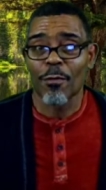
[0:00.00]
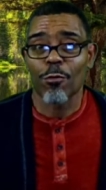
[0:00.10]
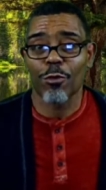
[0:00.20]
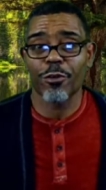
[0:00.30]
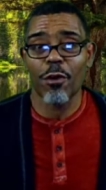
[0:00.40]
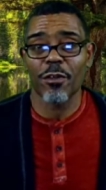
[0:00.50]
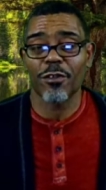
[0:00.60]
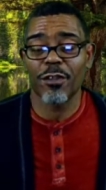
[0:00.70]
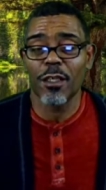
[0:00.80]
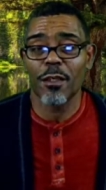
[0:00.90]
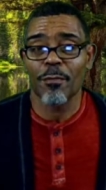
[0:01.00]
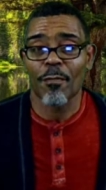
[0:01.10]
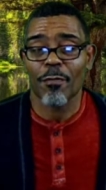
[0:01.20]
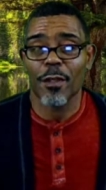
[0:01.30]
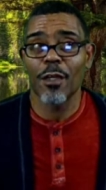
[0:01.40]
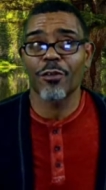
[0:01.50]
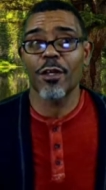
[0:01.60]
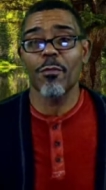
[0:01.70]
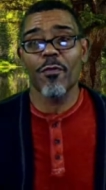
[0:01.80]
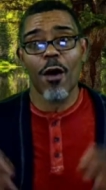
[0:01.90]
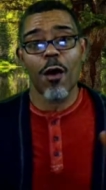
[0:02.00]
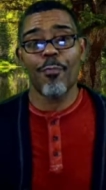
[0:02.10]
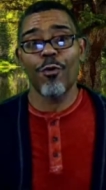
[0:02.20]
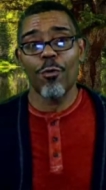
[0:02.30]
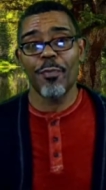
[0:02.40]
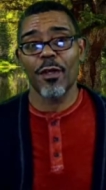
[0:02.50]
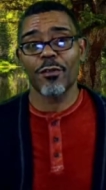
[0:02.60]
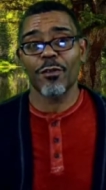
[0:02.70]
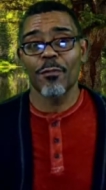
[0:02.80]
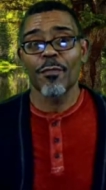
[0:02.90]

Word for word: We're starting to see it in some of our pulpits.